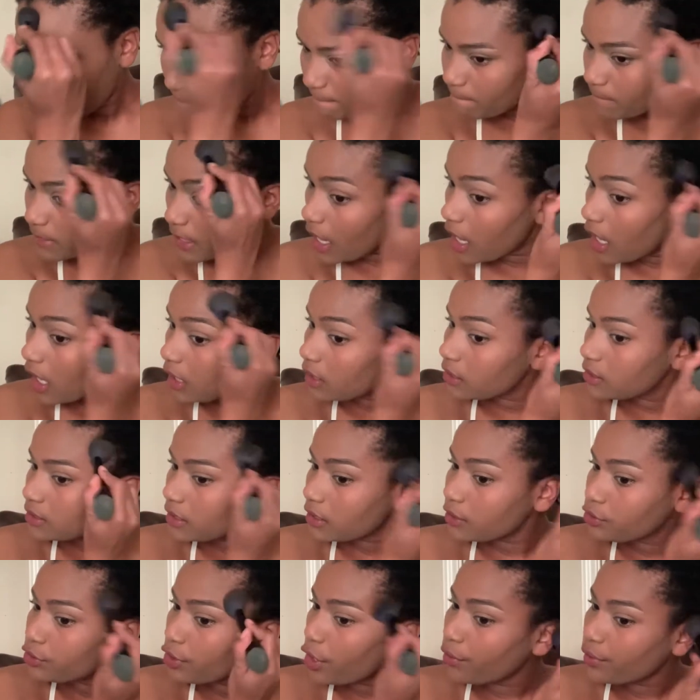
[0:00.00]
I honestly
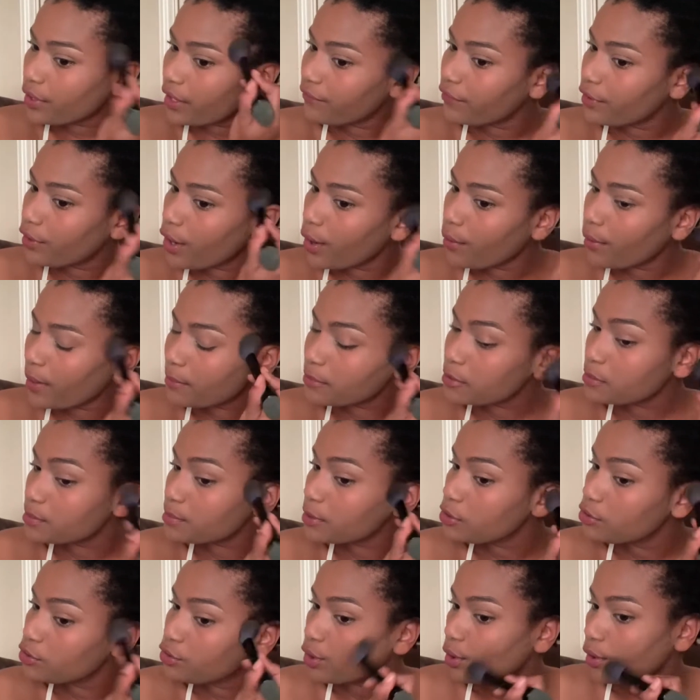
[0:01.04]
don't even know what I'm supposed to be
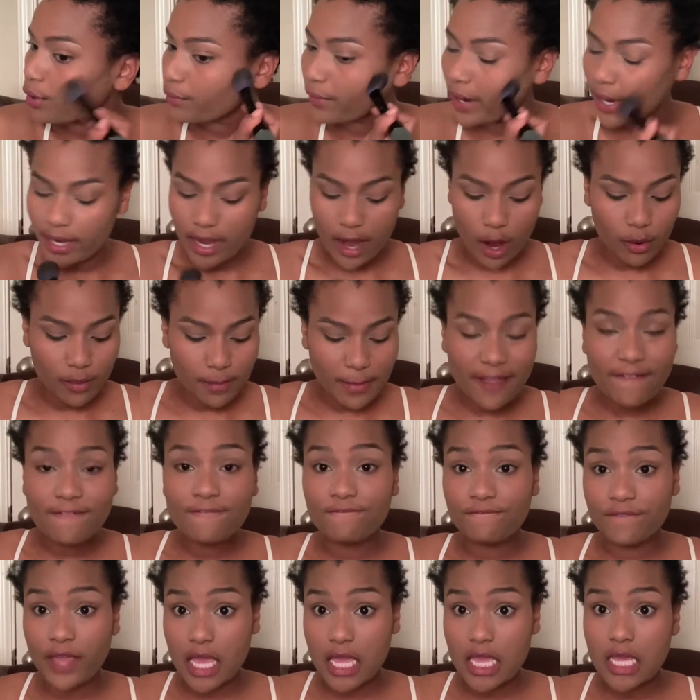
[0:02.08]
doing right now with my
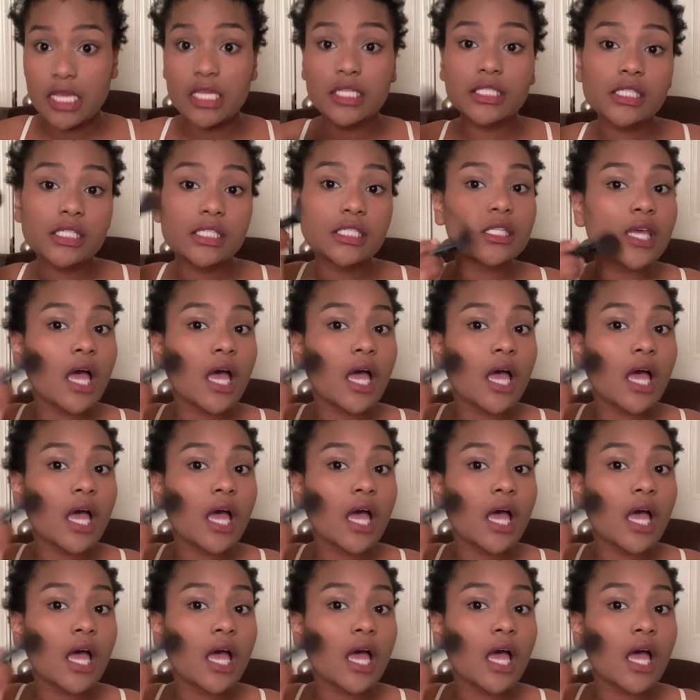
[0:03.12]
face.